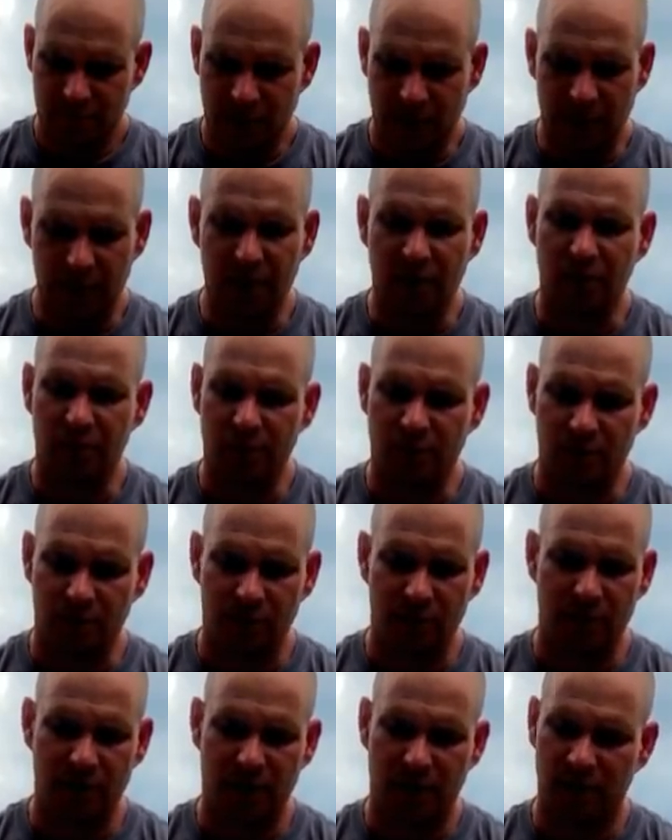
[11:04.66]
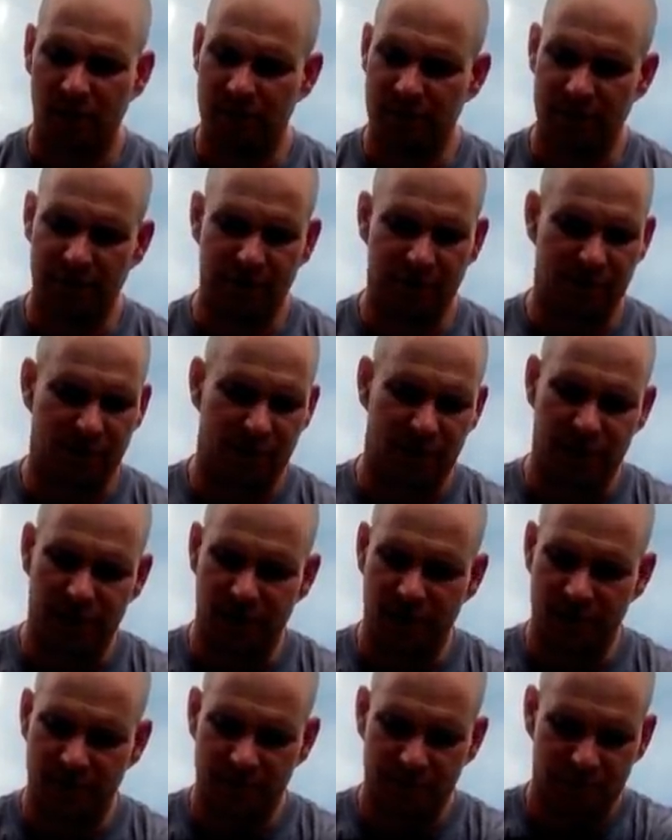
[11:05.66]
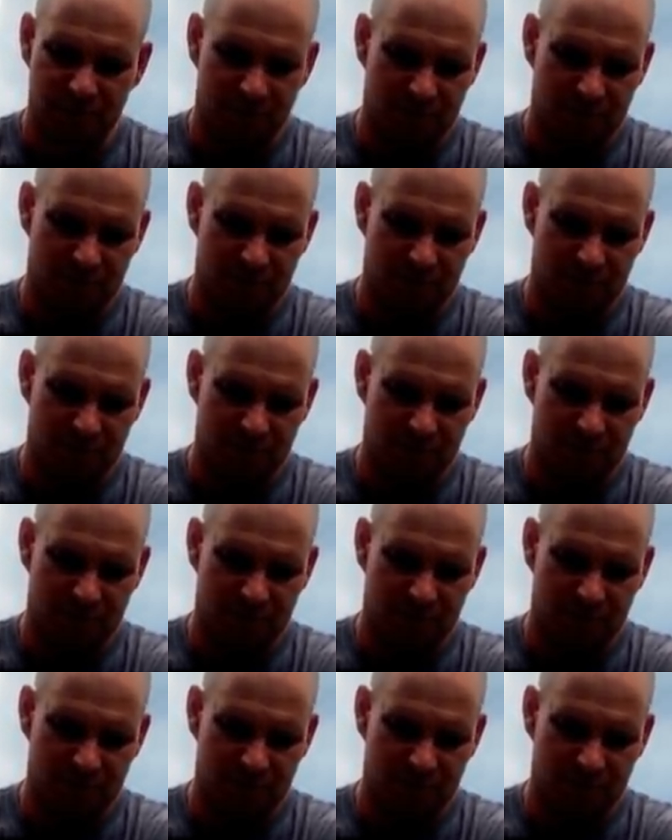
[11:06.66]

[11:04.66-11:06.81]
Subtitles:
I know for one, I'll never forget him.